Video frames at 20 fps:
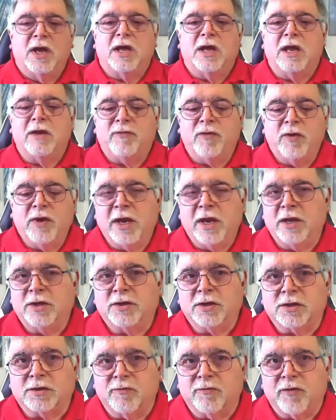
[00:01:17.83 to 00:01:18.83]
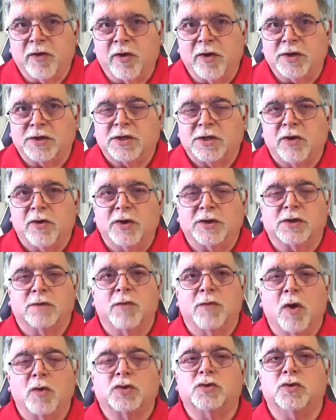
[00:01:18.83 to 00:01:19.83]
If you get into some very serious
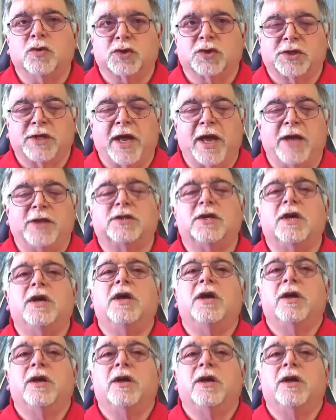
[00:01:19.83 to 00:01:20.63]
emotional states,